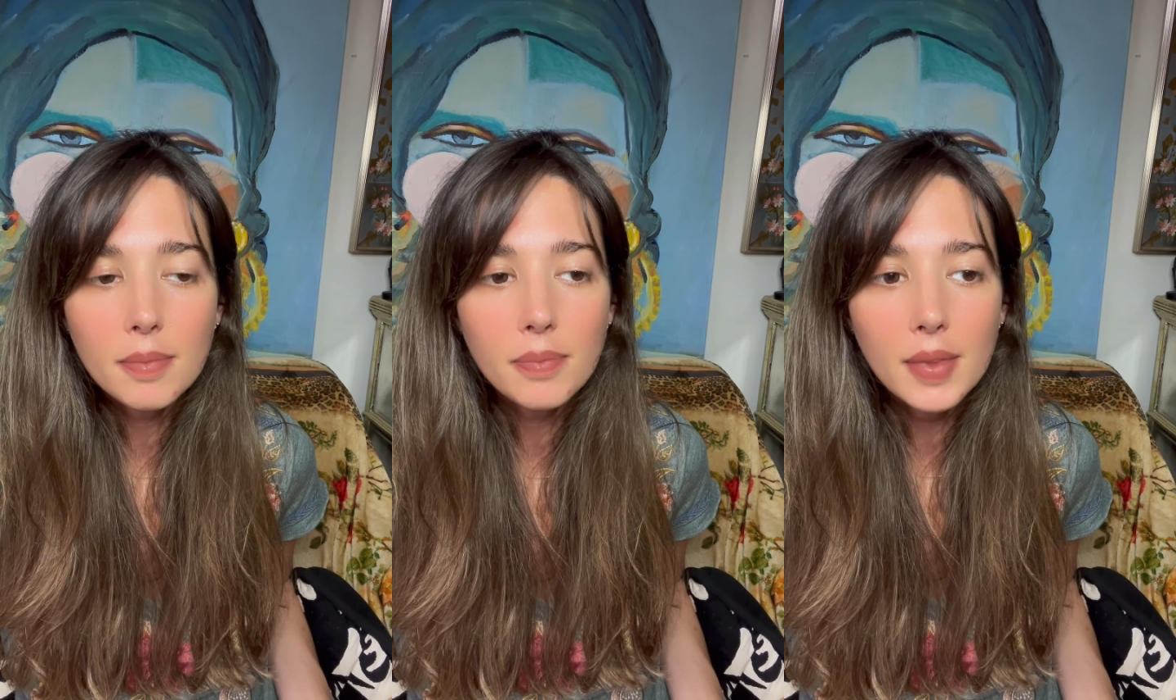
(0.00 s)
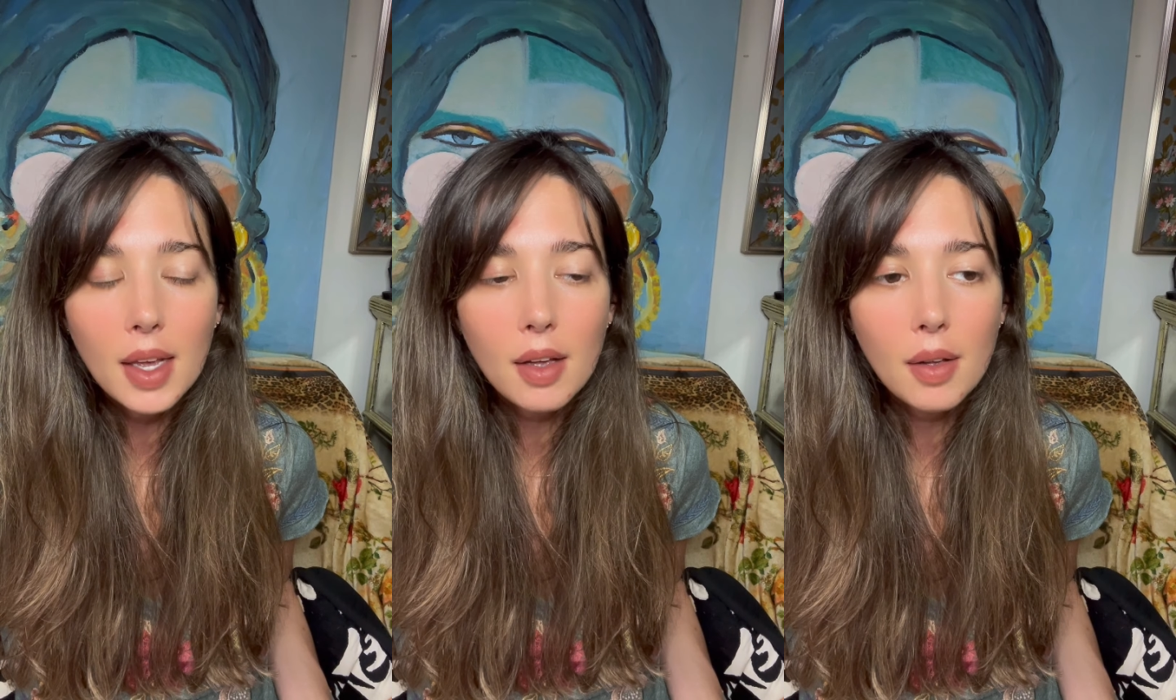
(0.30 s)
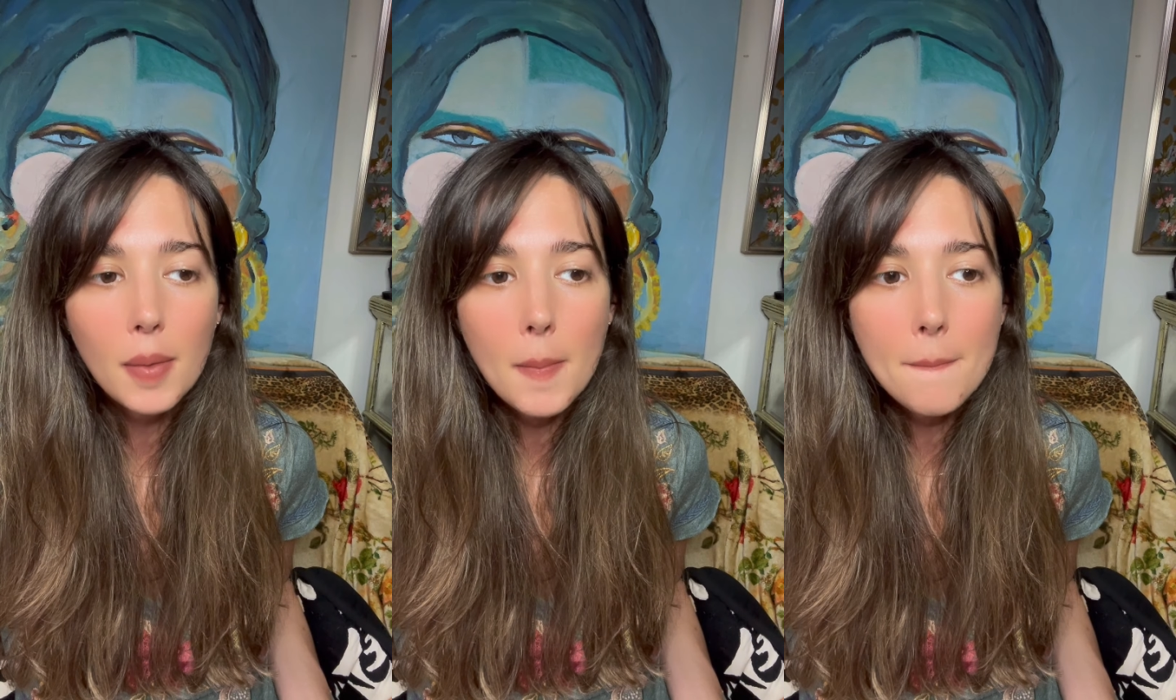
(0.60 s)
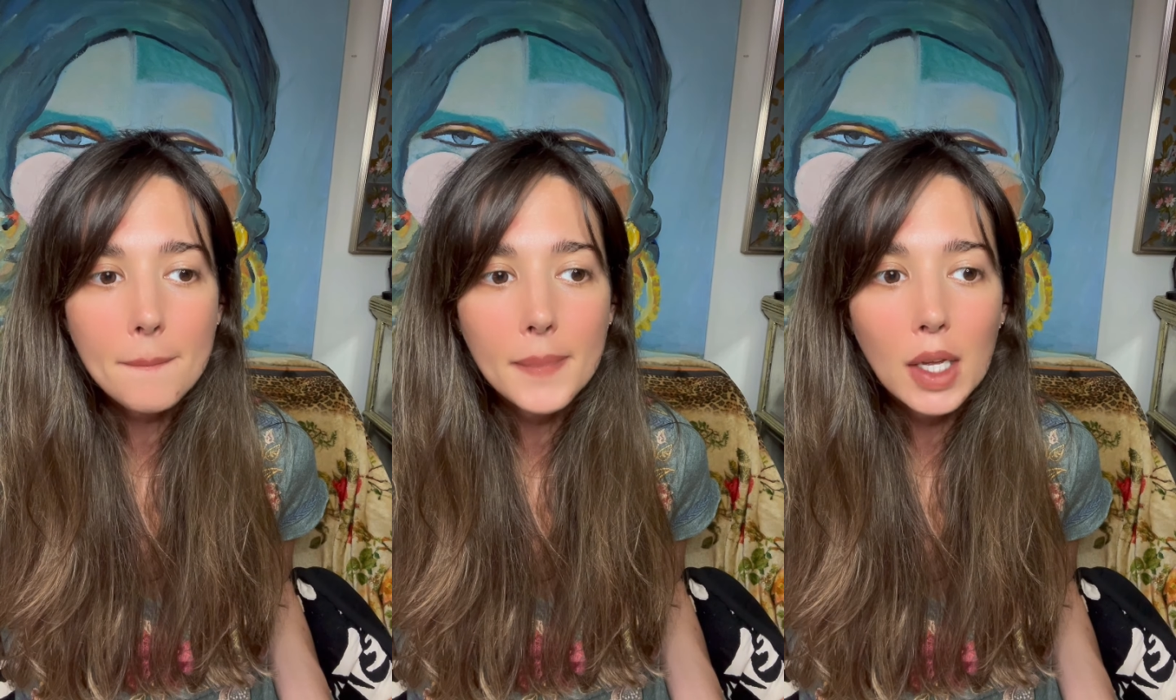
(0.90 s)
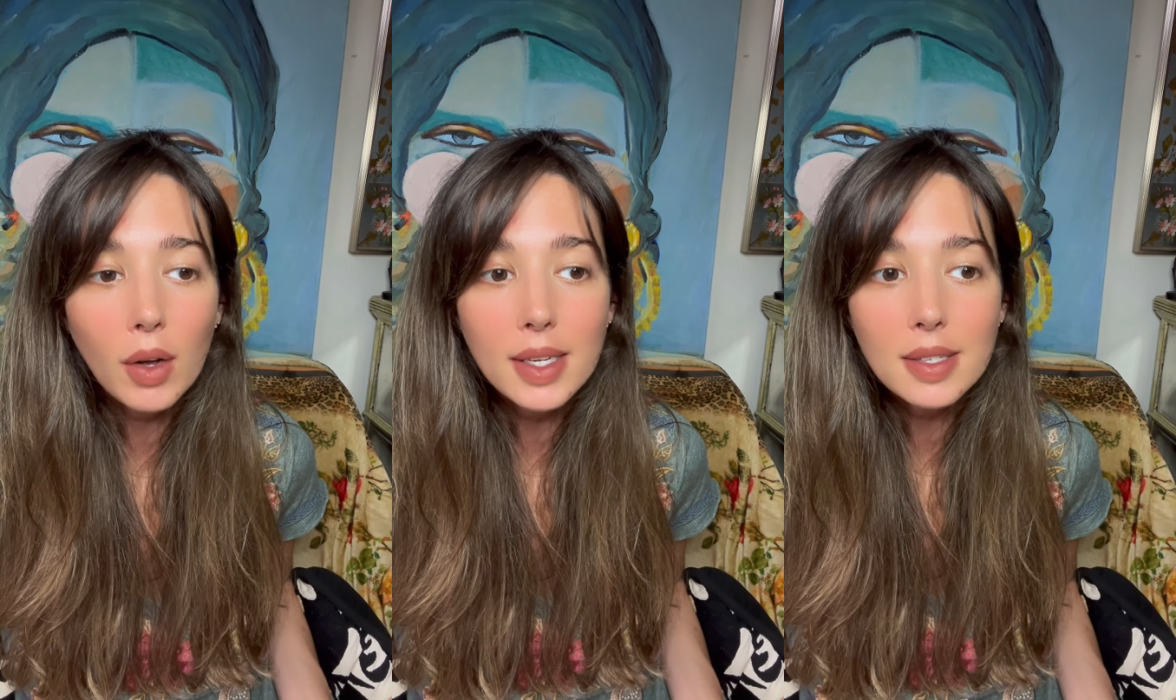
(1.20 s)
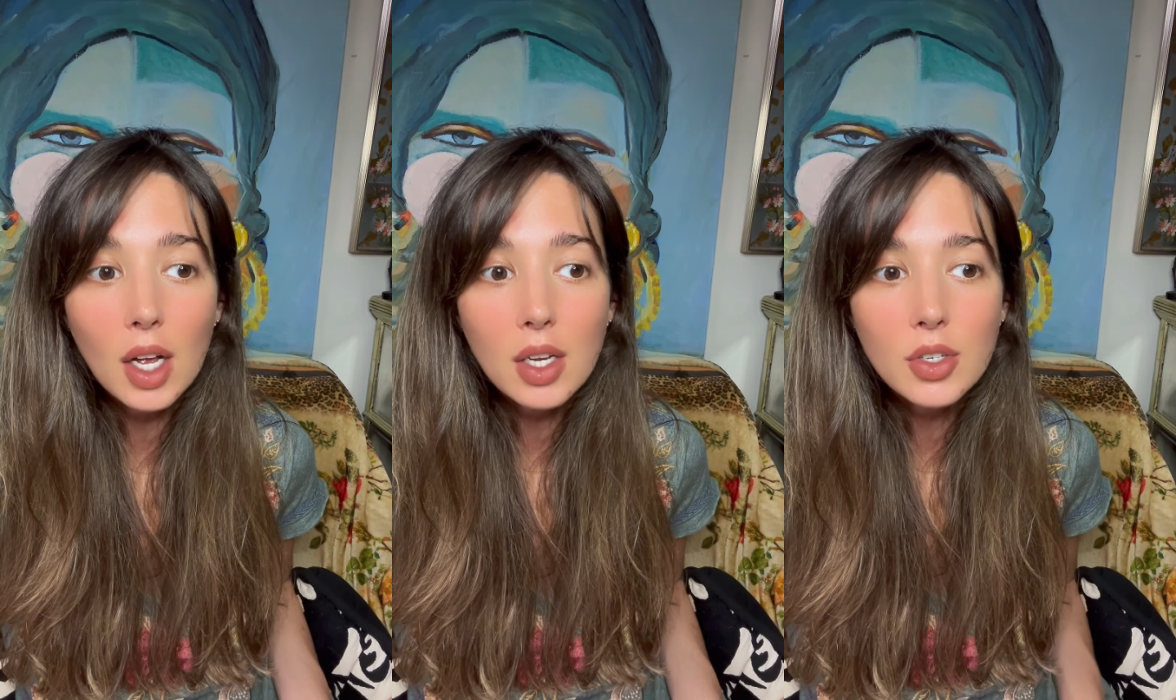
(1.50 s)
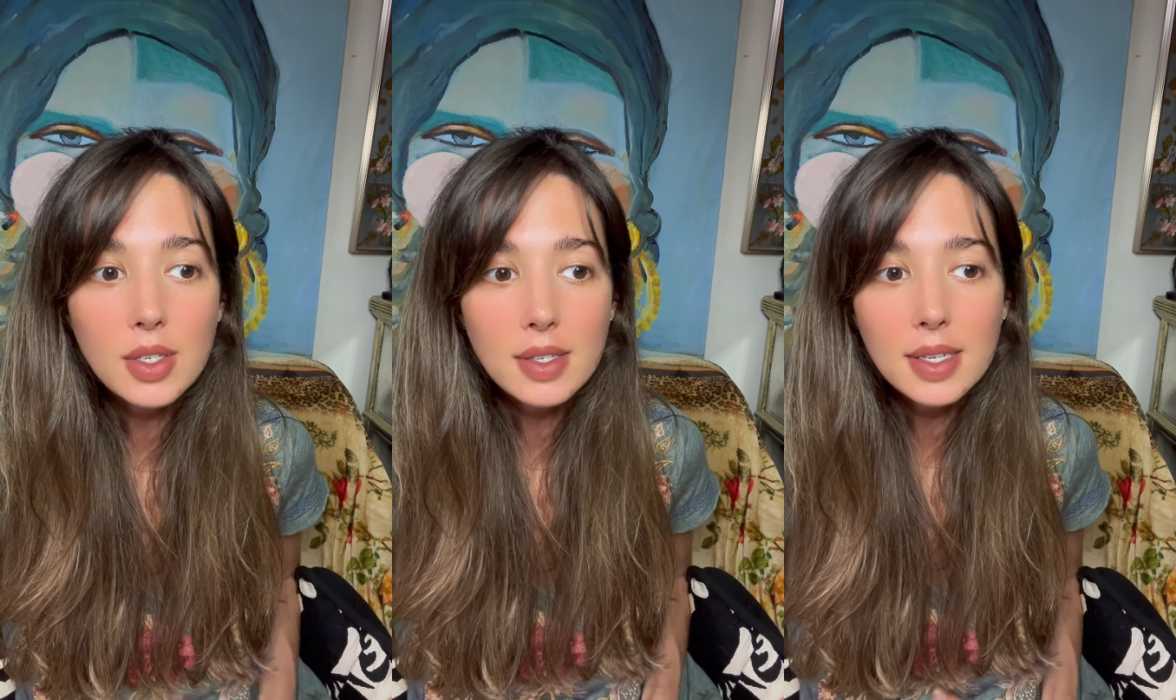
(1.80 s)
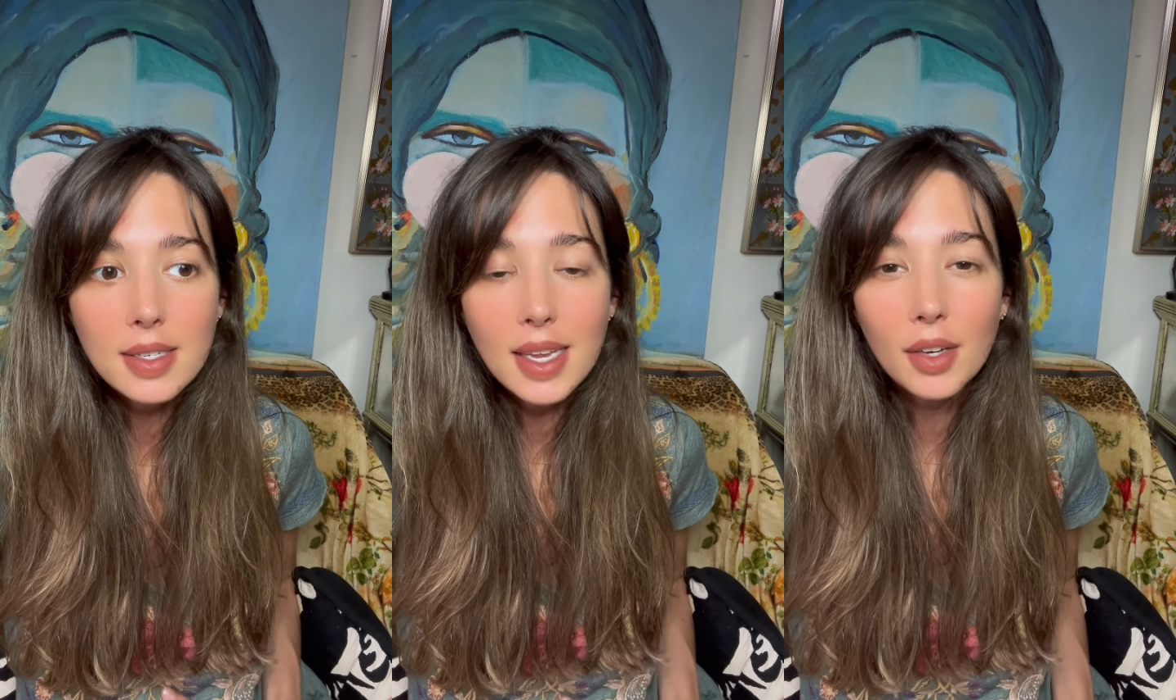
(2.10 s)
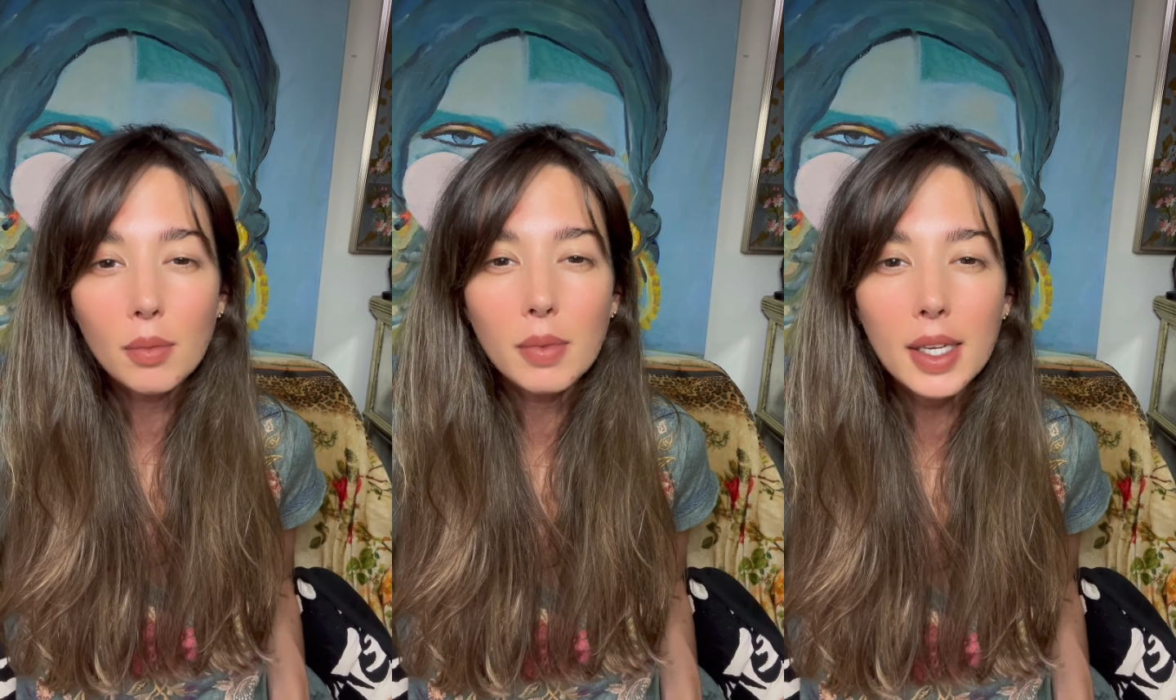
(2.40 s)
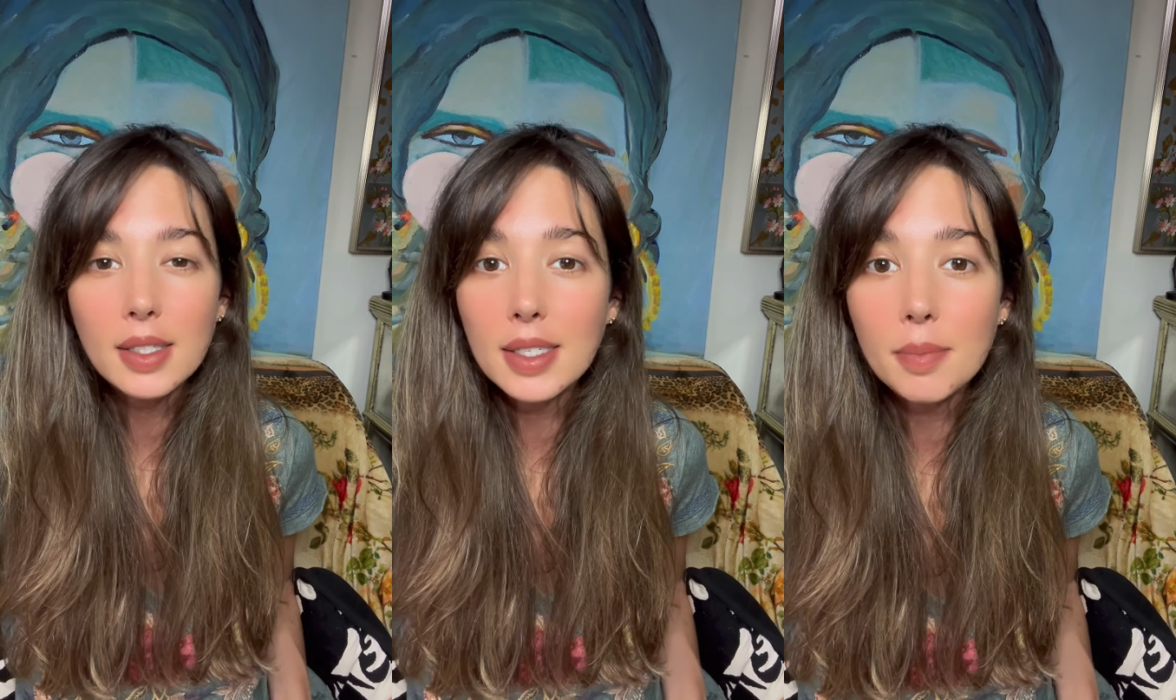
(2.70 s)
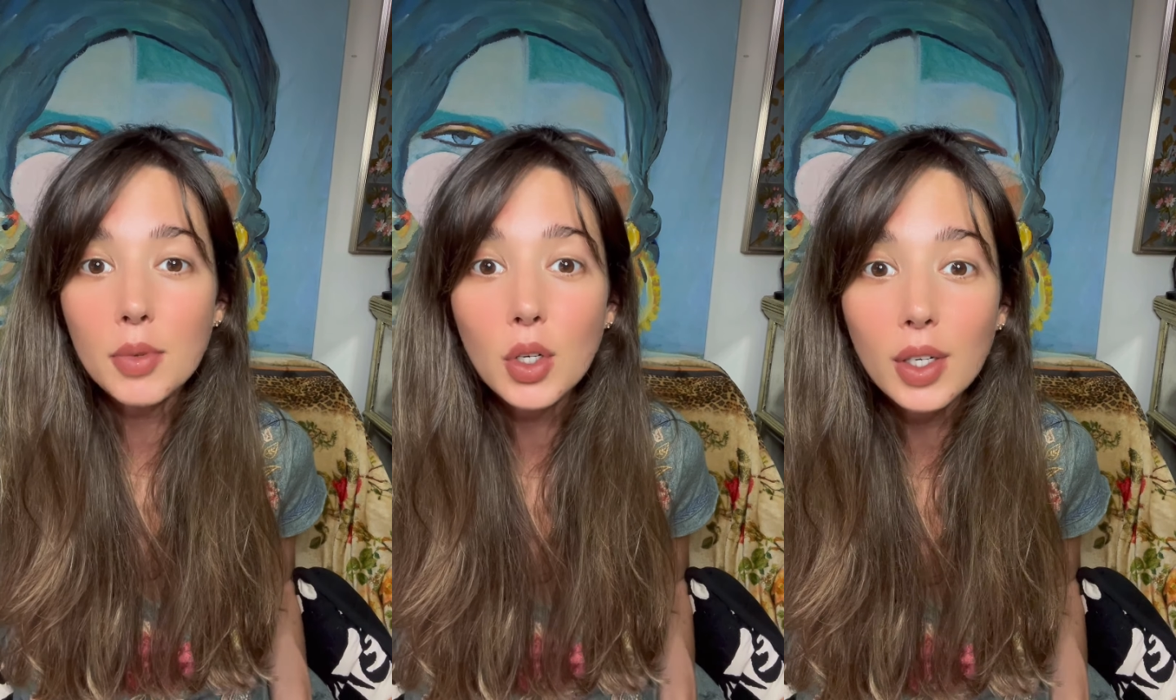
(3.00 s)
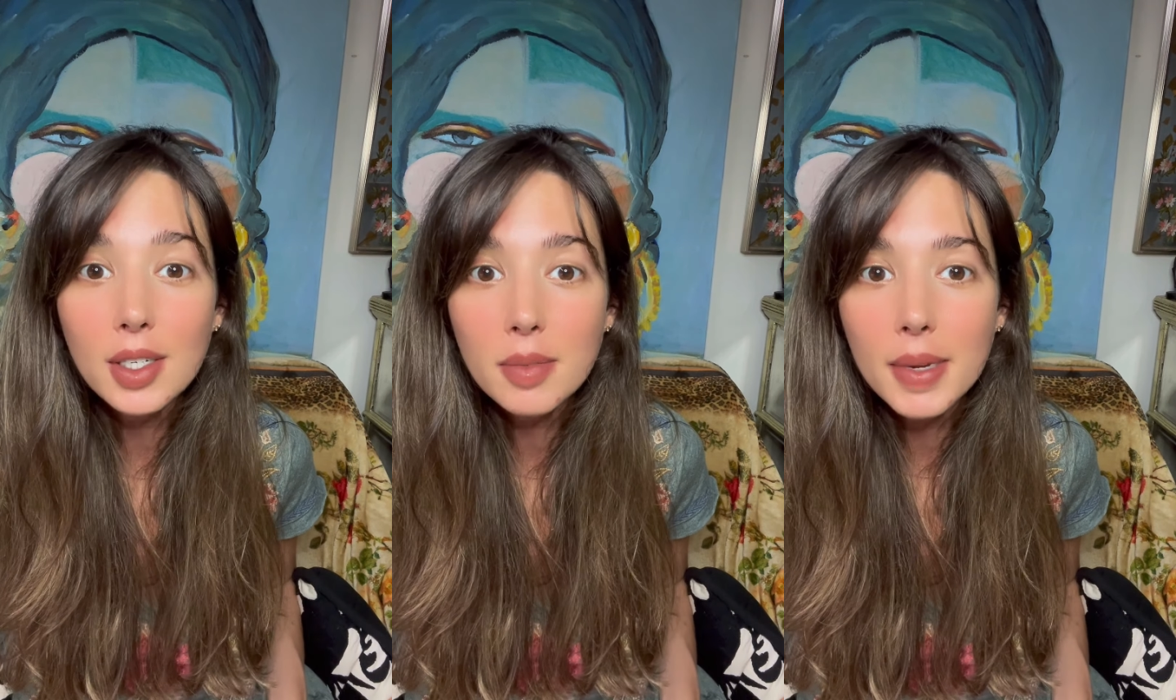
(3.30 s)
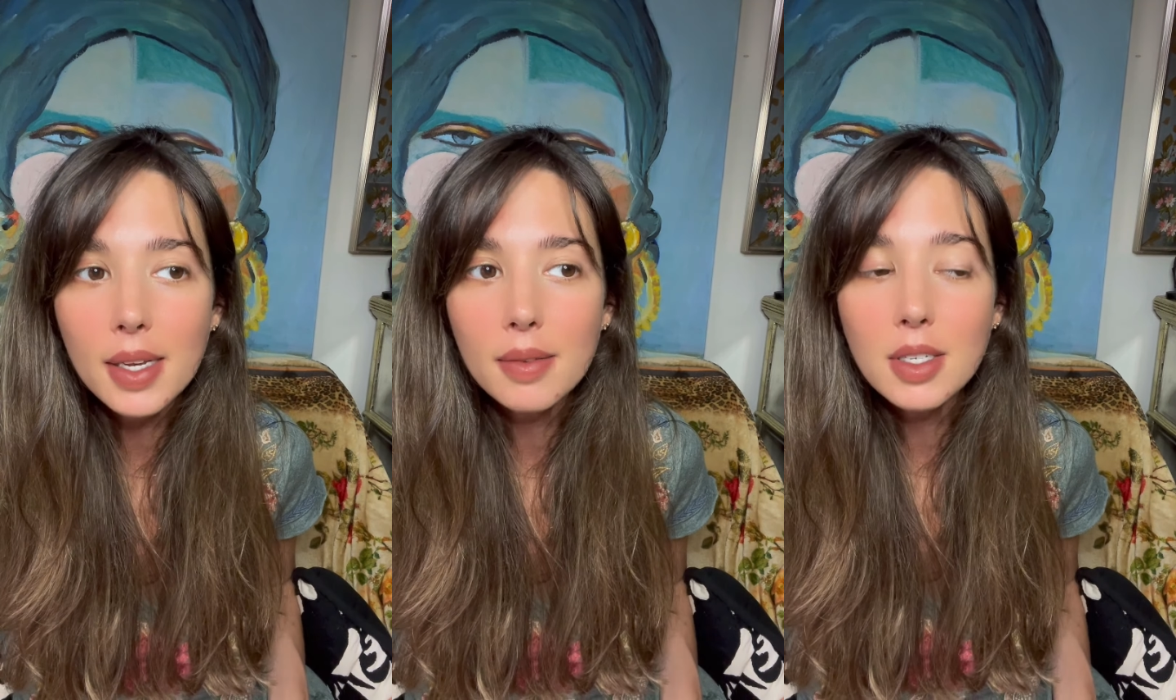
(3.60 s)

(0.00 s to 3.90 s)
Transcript: um, Christ consciousness and like deep nourishment.